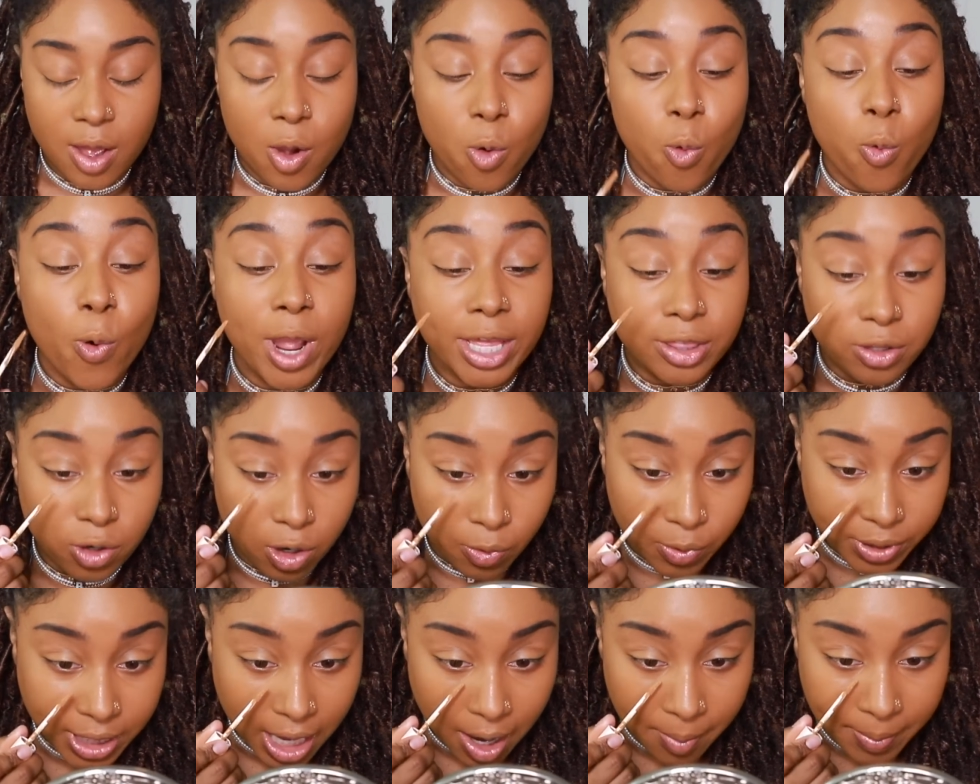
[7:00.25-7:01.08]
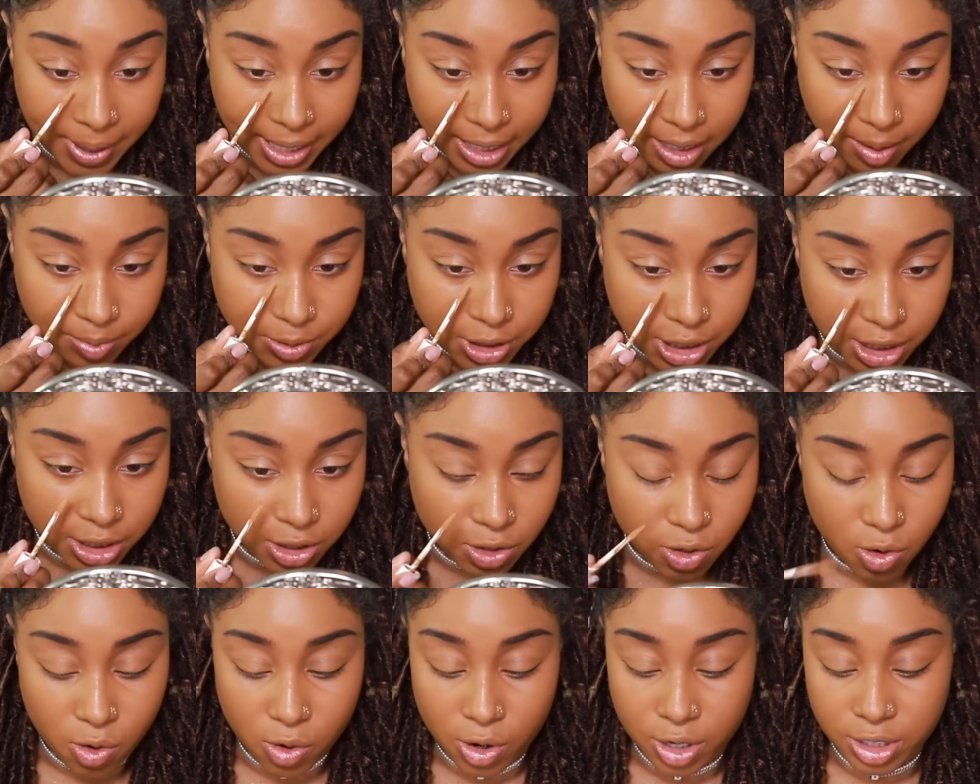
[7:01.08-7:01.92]
with or without makeup, she's
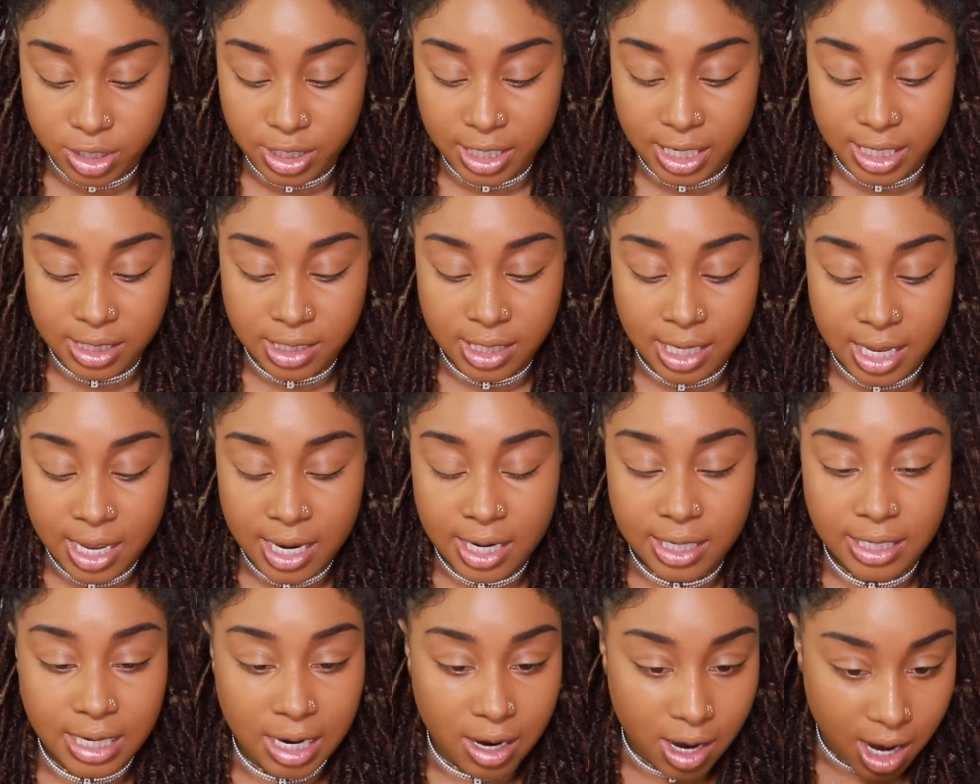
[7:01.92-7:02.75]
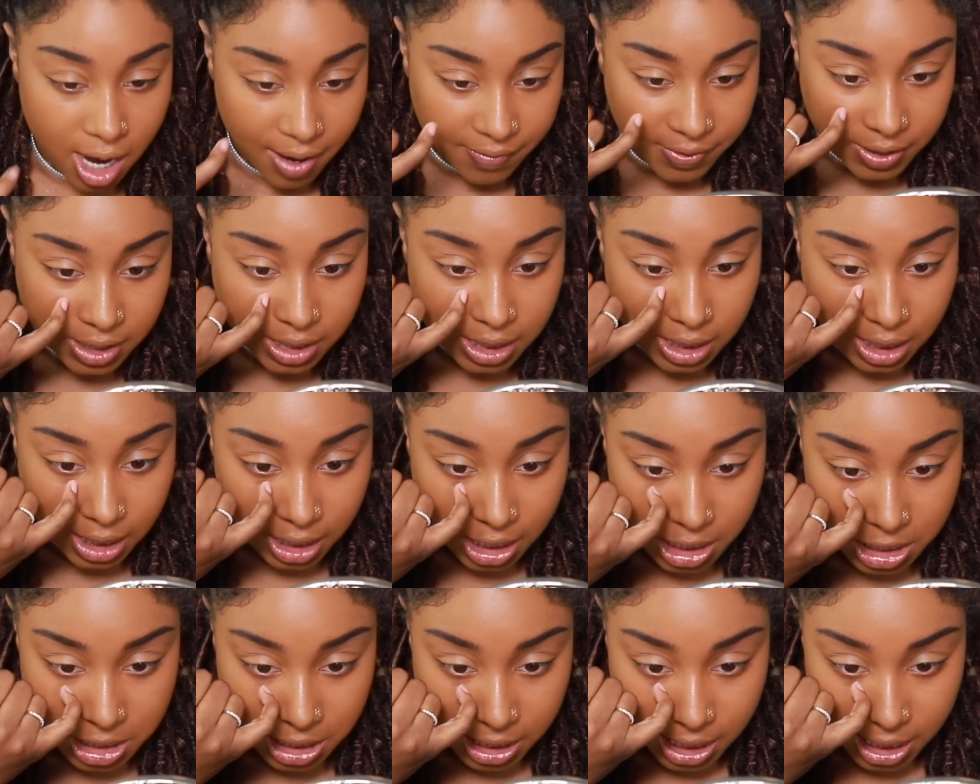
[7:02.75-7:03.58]
gorgeous. Now
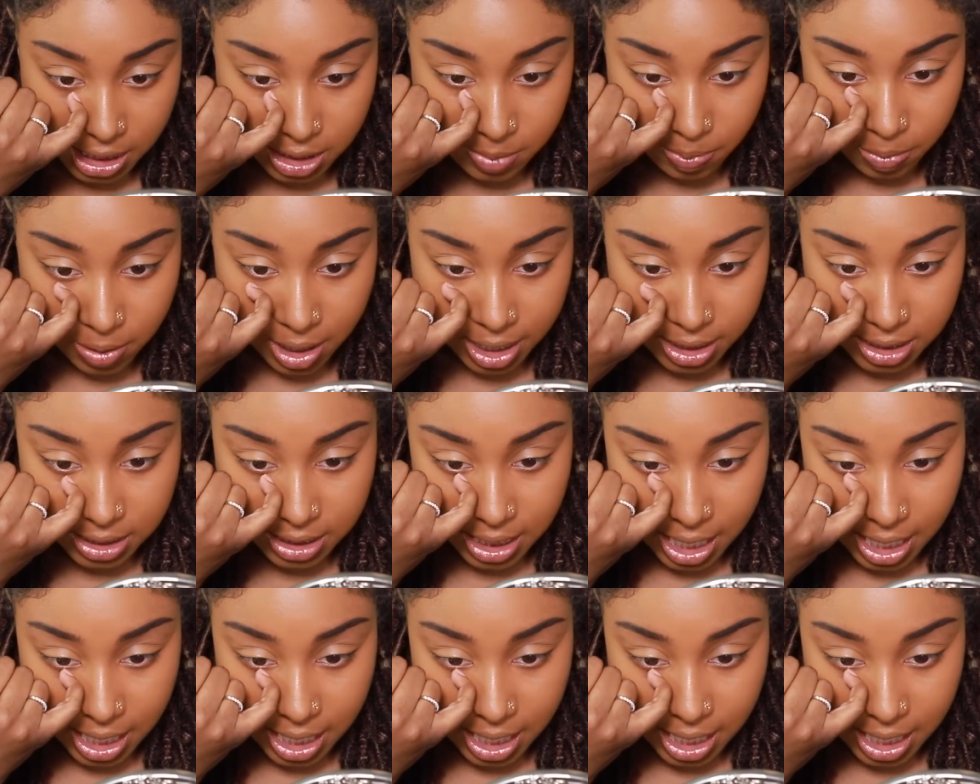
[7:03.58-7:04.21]
obviously she is plus